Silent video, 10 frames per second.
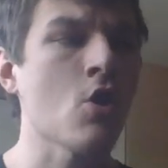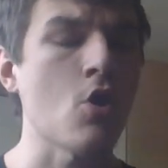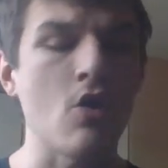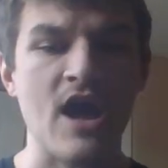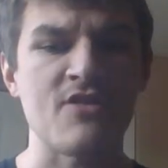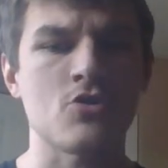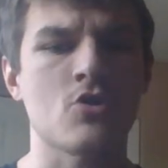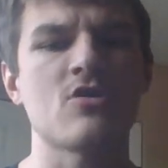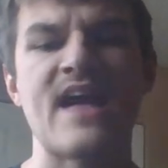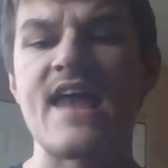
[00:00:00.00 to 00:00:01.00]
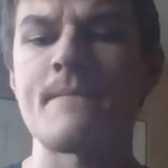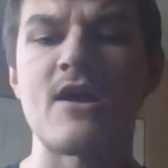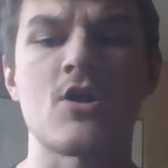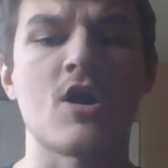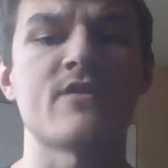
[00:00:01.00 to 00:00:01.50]
Cole Custer clearly had a
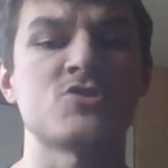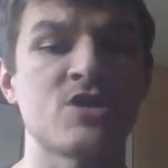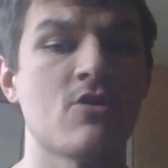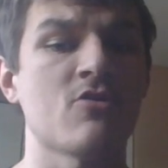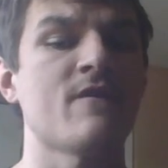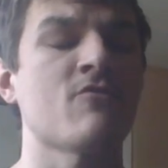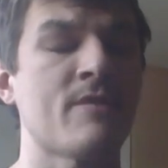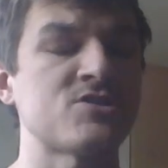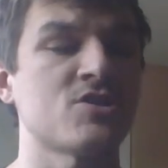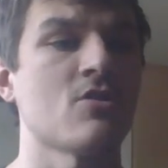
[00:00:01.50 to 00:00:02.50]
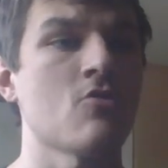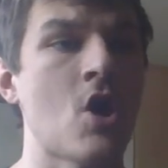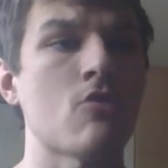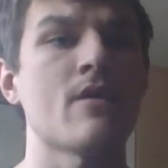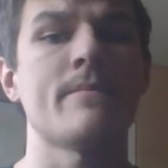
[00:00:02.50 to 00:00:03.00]
better car than Chandler Smith, especially in the
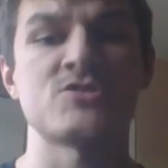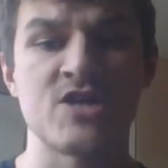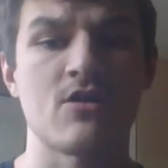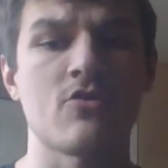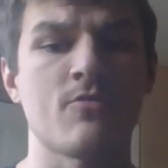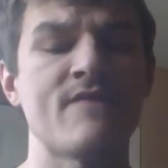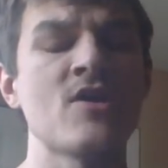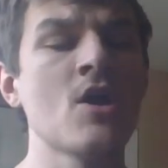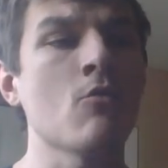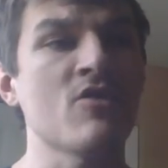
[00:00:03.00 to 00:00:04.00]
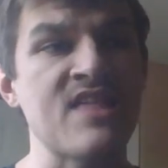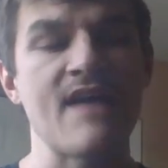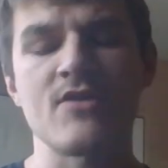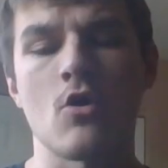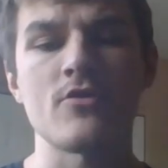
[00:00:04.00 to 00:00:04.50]
long run, but Chandler Smith was
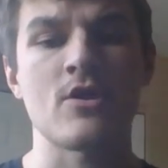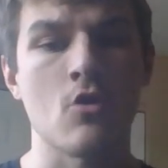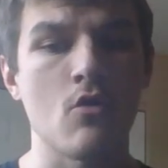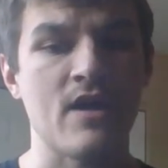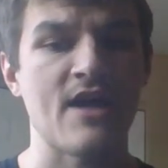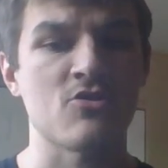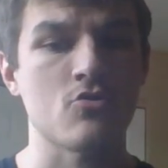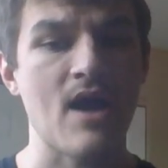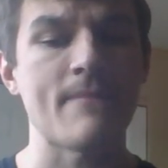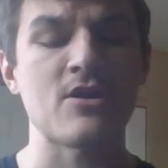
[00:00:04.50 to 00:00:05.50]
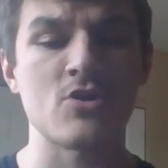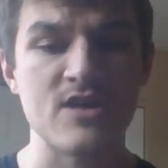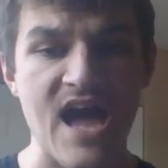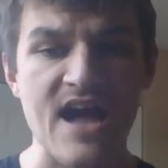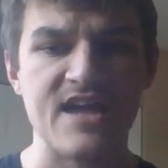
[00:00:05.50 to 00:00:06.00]
definitely holding Cole Custer up, and he
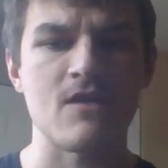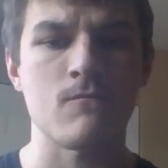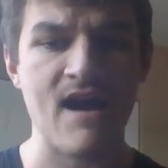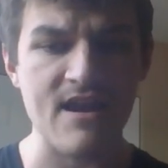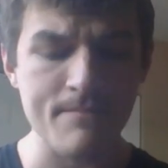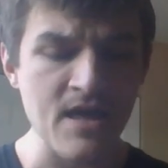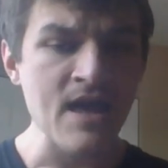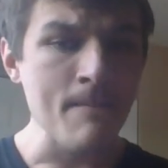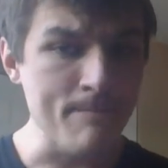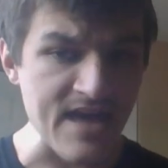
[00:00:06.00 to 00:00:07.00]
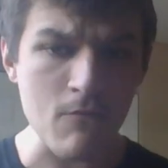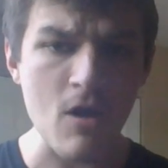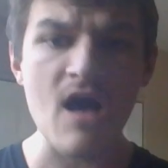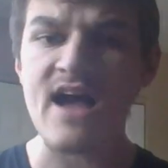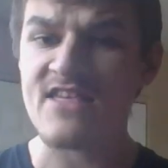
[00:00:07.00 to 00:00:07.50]
could not get around him.
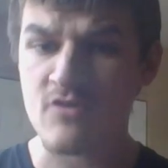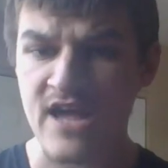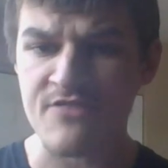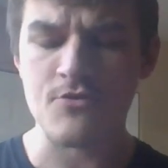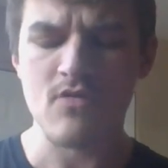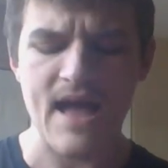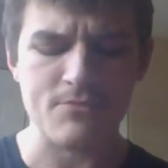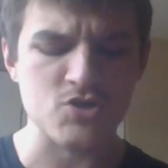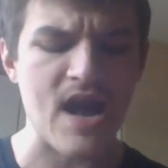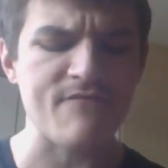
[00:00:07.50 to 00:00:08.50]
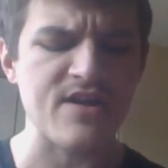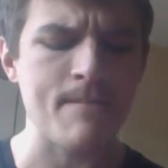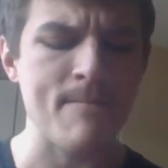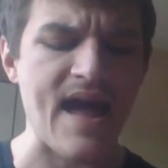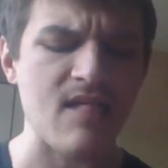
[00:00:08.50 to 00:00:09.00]
Meanwhile, as they're getting through live traffic
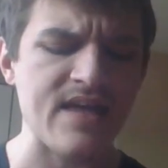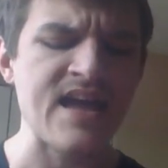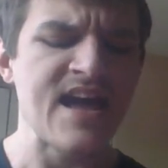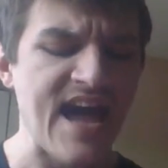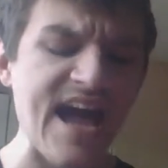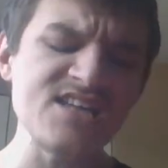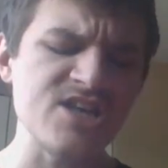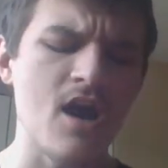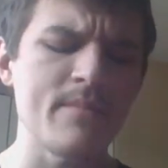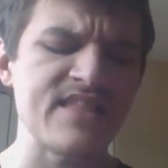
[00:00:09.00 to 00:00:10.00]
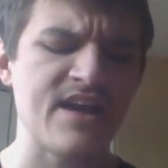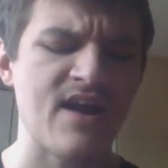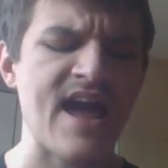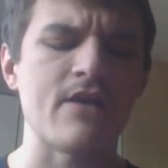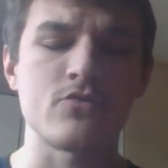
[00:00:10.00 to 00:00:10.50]
and battling, AJ
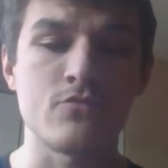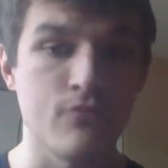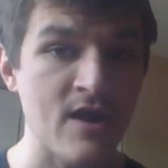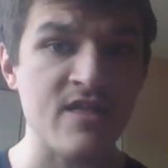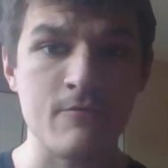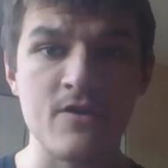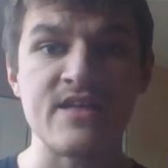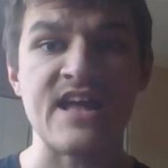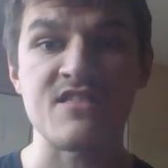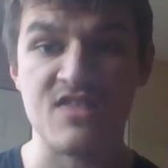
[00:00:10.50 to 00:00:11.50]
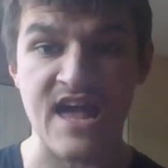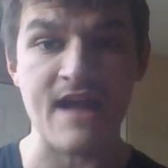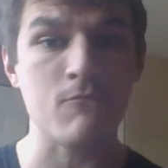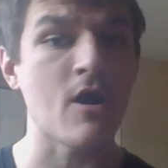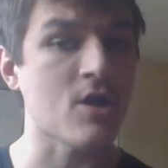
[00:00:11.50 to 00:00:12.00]
Allmendinger had a really, really
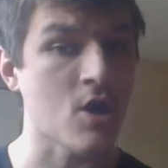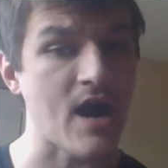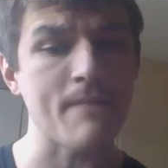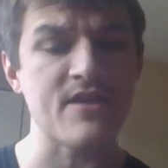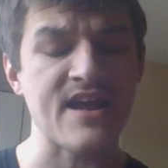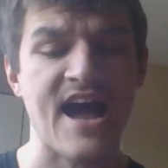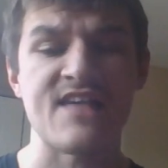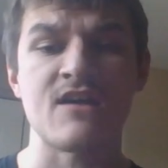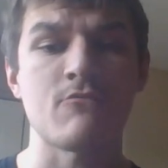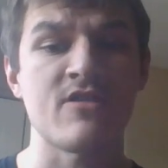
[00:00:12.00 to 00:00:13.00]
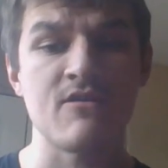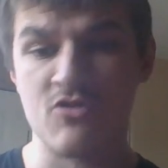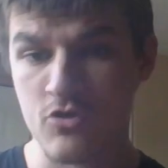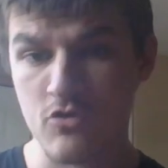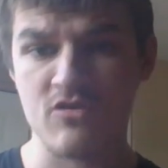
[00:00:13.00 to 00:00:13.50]
insane run, caught to the guys. He
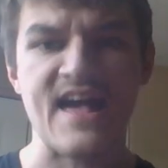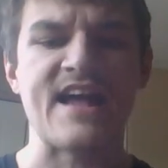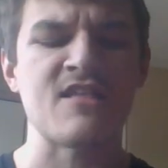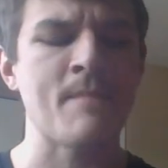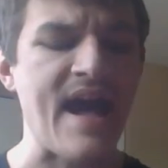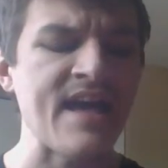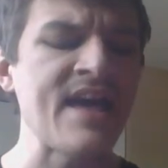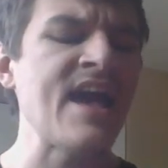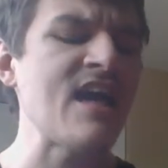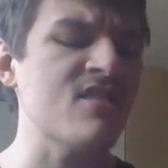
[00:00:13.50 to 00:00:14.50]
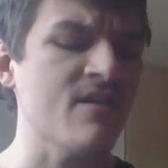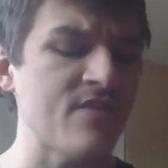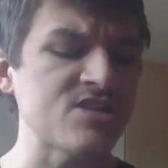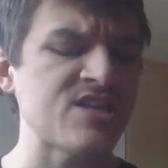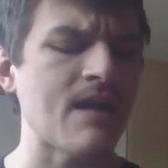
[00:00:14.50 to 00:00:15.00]
was 2 seconds back, and is
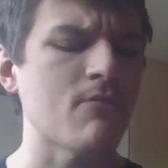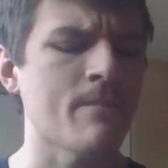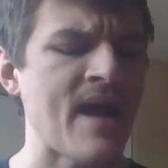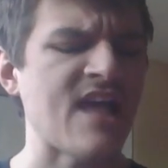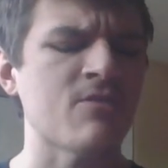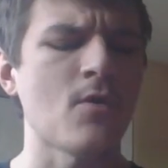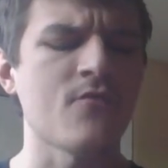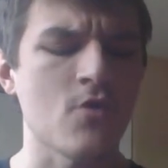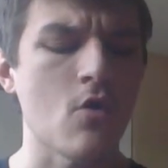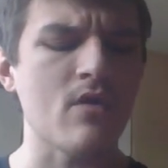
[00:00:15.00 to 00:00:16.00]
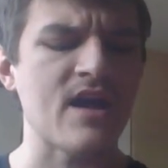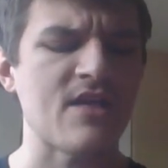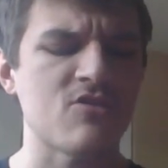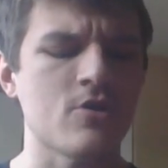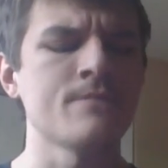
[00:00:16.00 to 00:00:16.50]
eventually able to pass both Cole
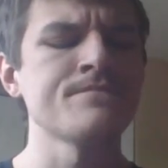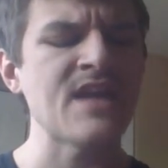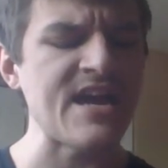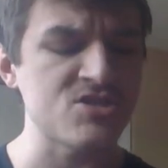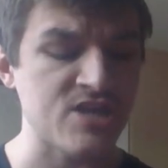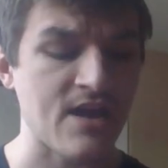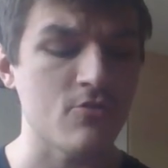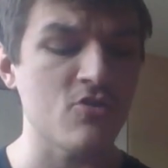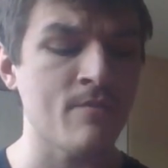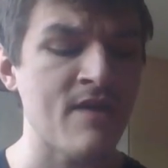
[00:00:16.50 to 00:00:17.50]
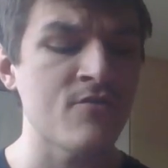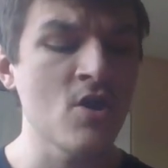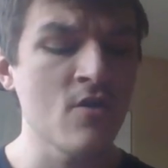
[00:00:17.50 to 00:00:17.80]
Custer and Chandler Smith